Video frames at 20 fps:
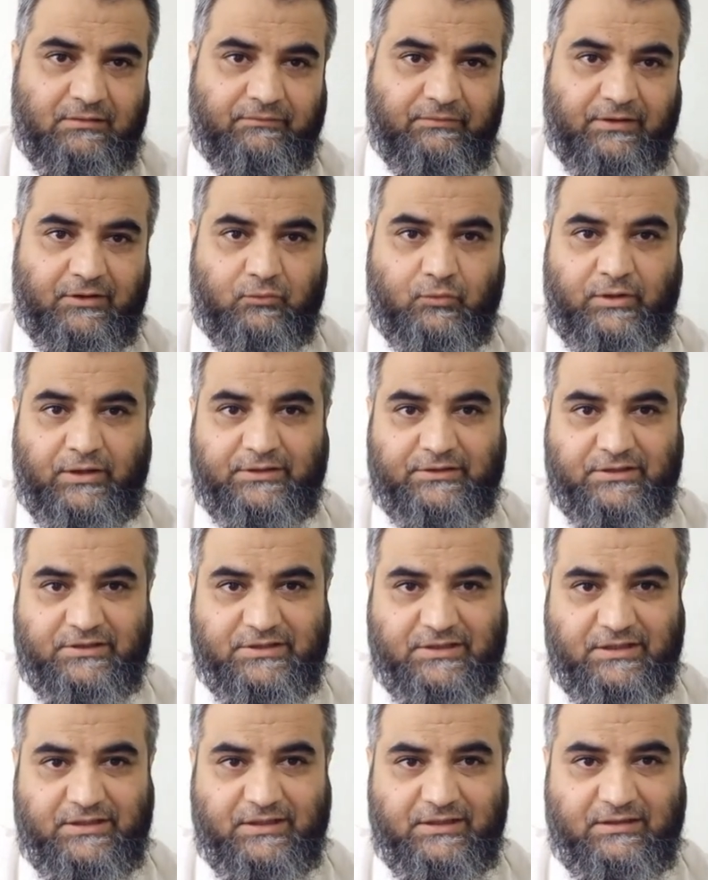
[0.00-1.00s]

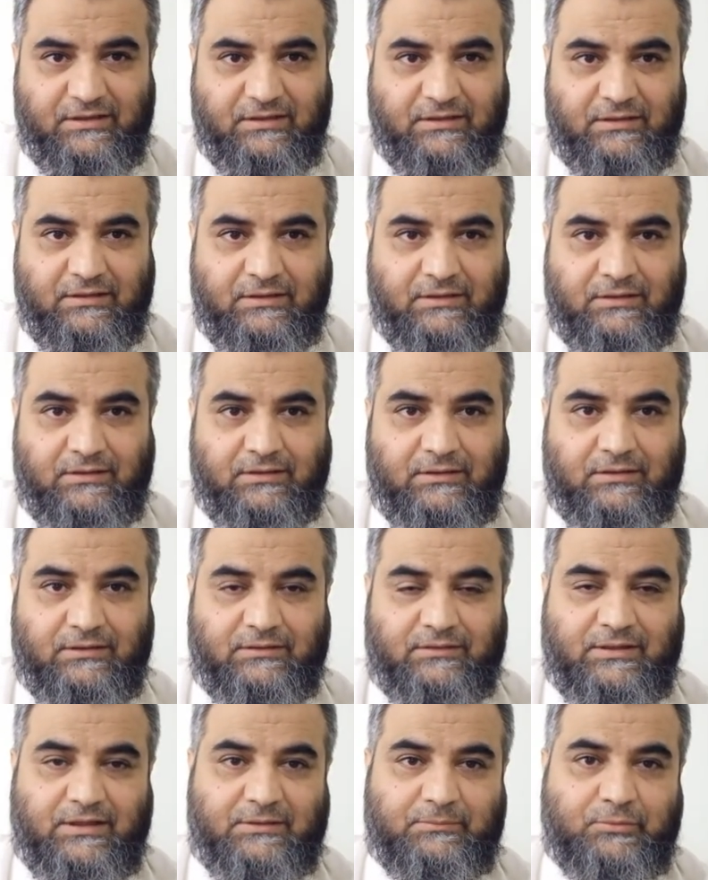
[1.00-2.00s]
phacoantigenic,
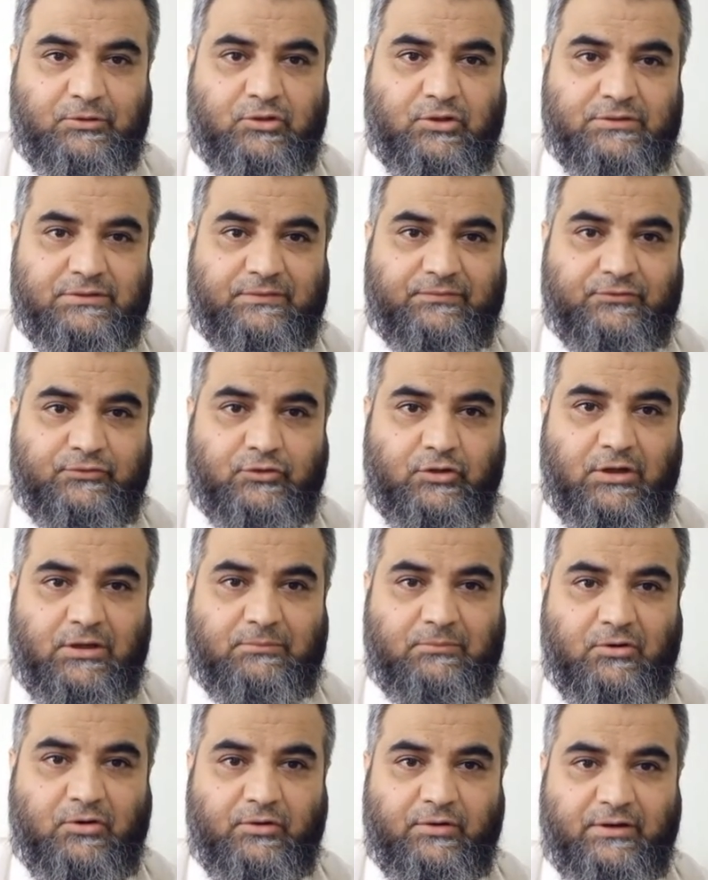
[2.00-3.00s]
that because of
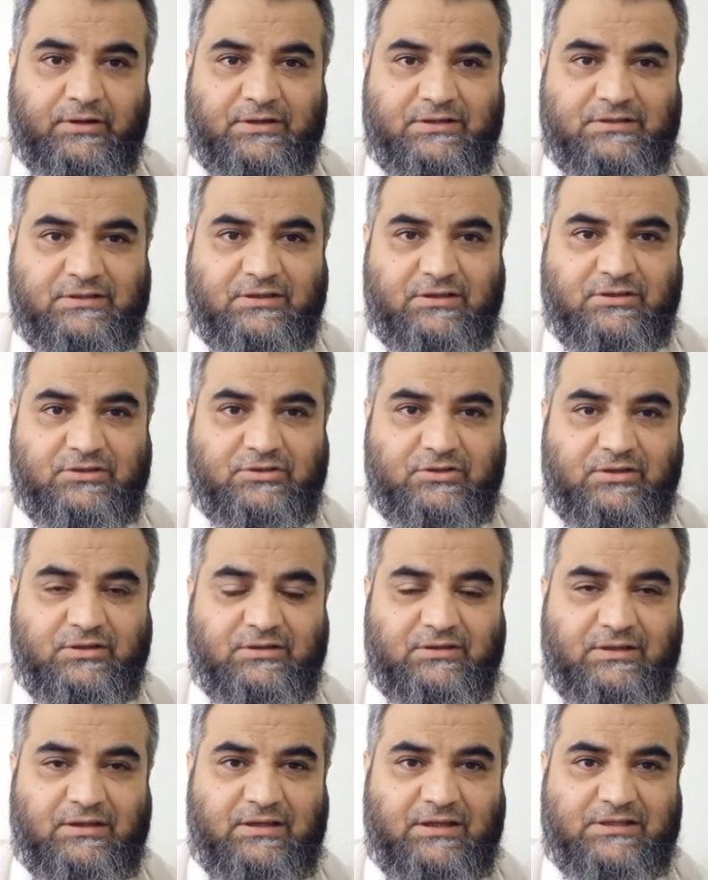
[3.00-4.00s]
trauma or any surgery,
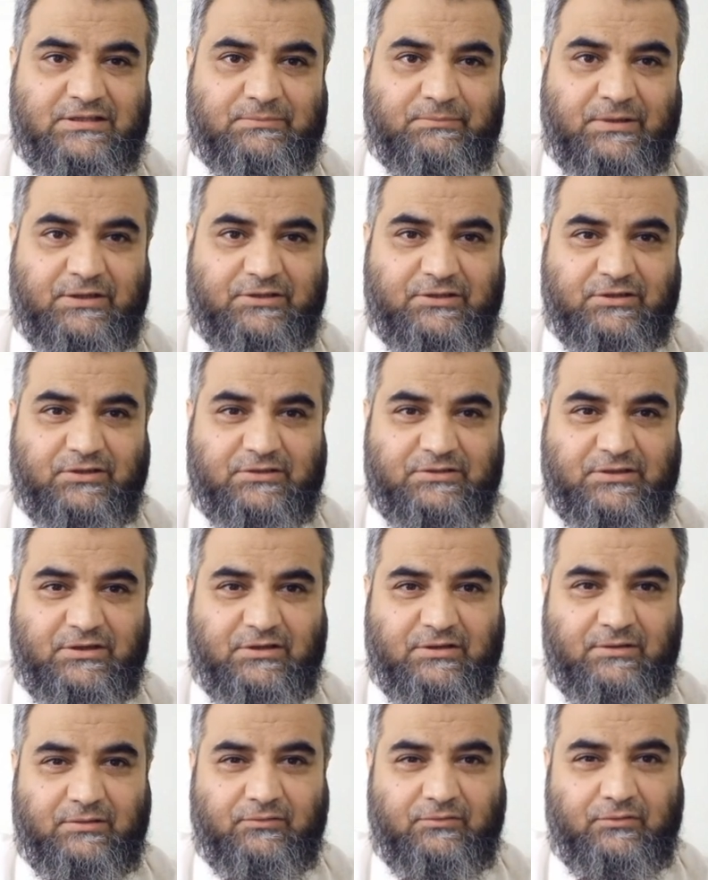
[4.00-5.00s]
the lens materials are
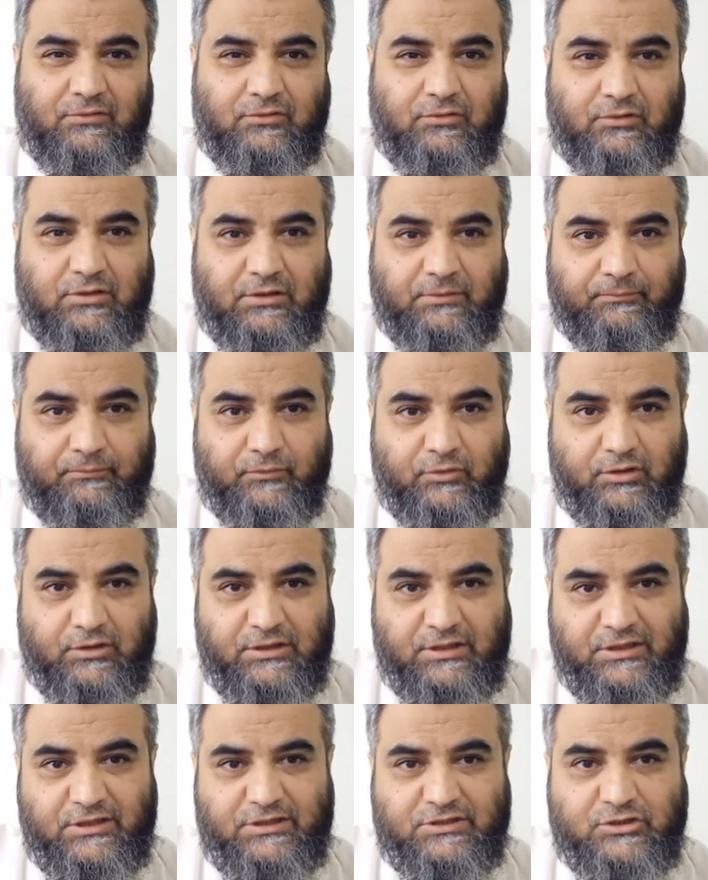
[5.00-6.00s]

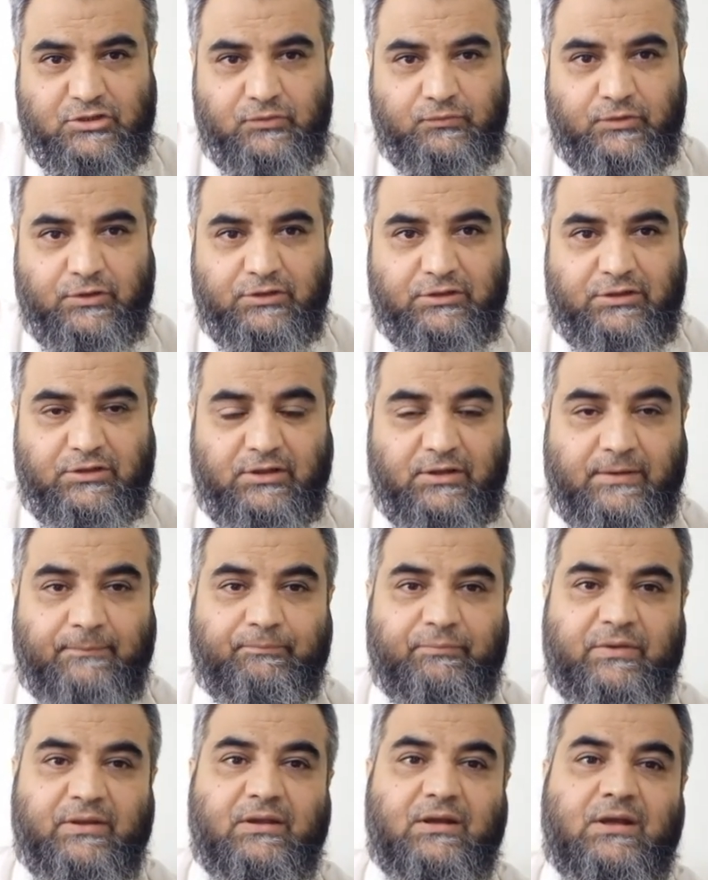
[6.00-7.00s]
released over there.
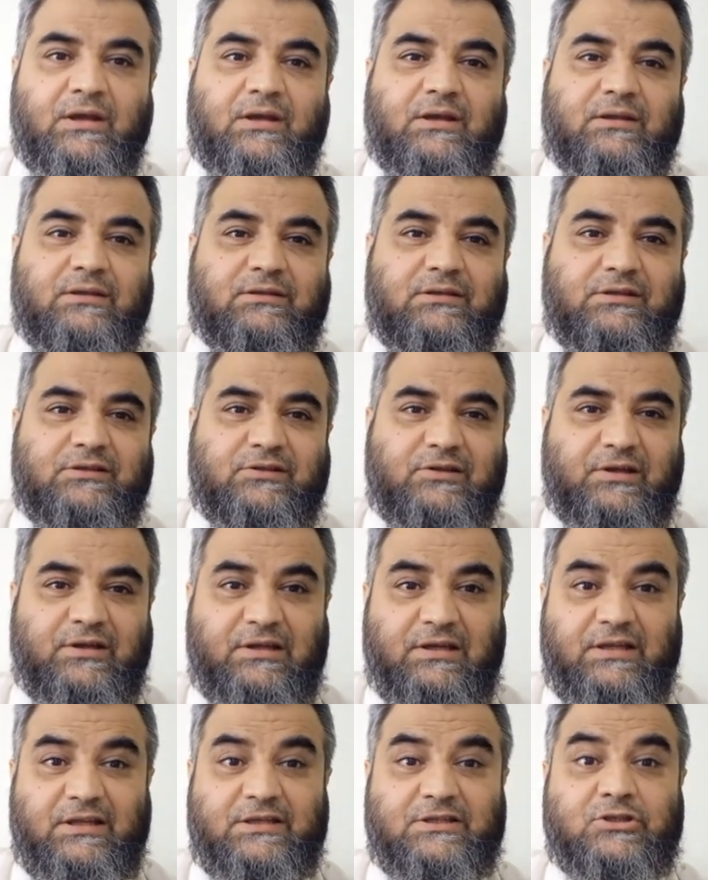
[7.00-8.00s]
These
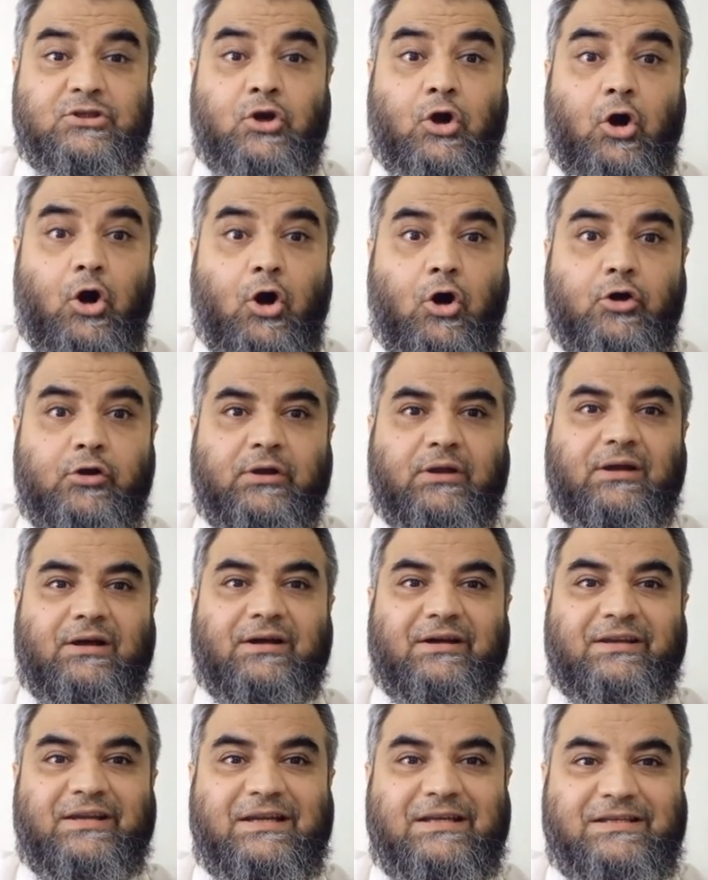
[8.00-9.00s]
released or
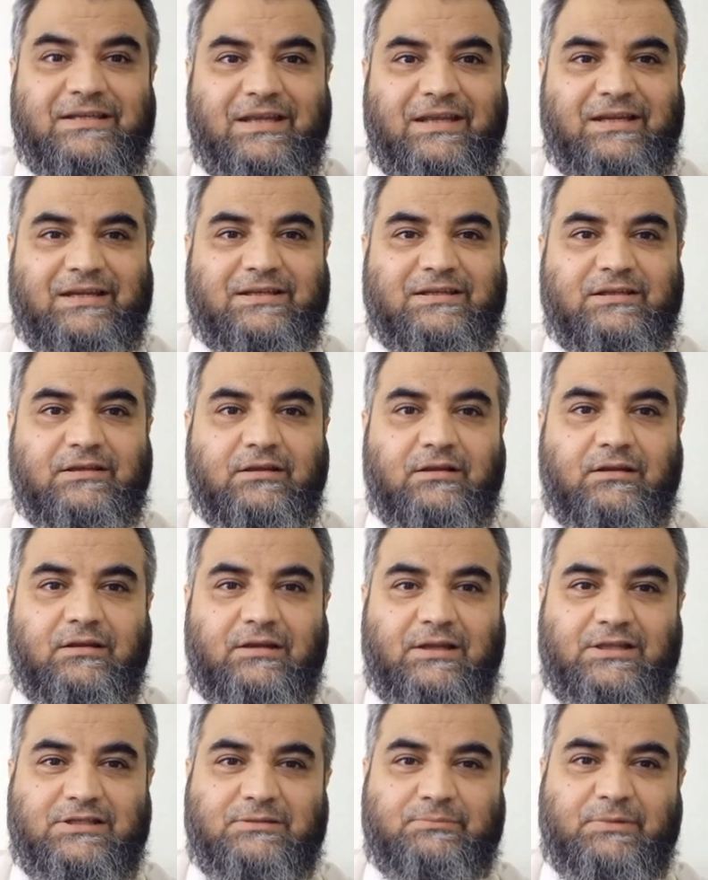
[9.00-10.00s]
retained
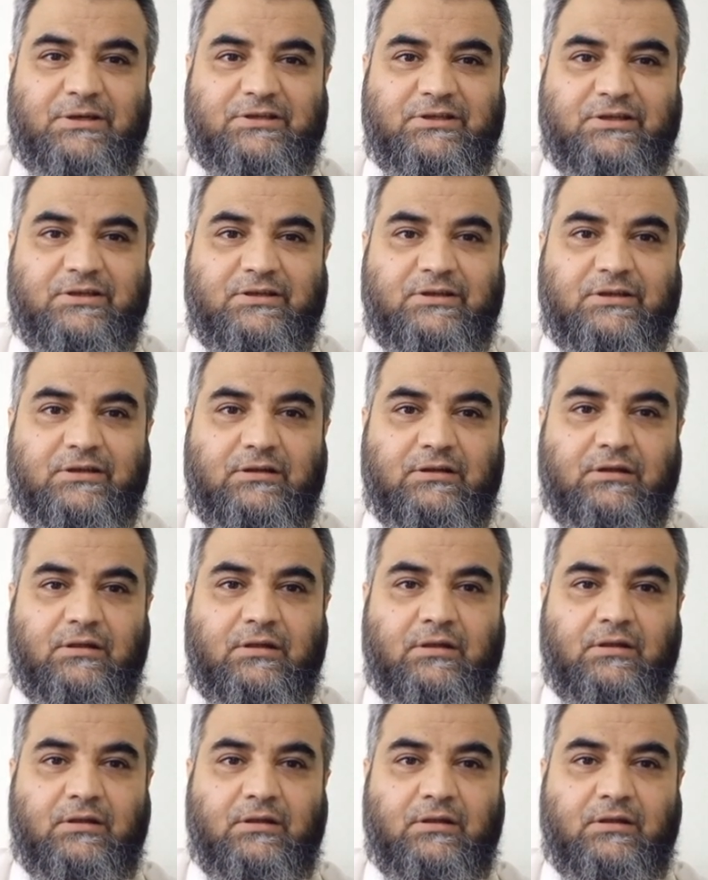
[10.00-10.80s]
lens material